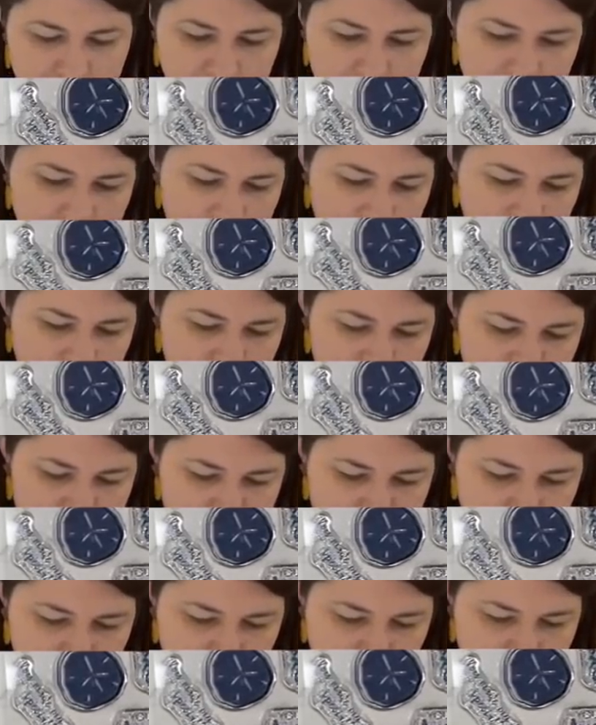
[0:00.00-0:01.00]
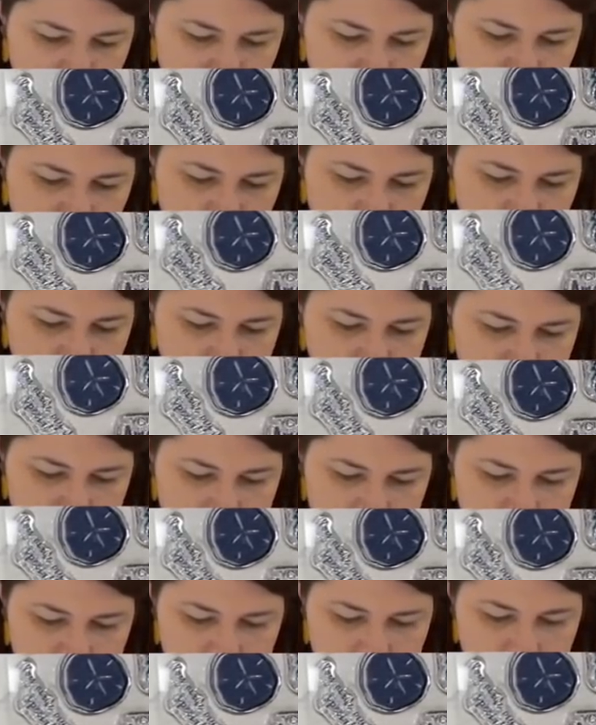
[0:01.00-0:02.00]
then that has all of your
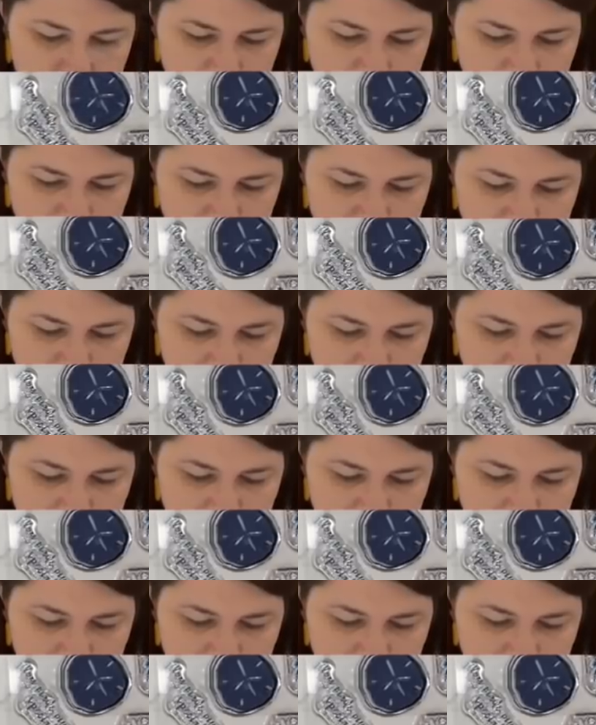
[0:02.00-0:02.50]
cards in there.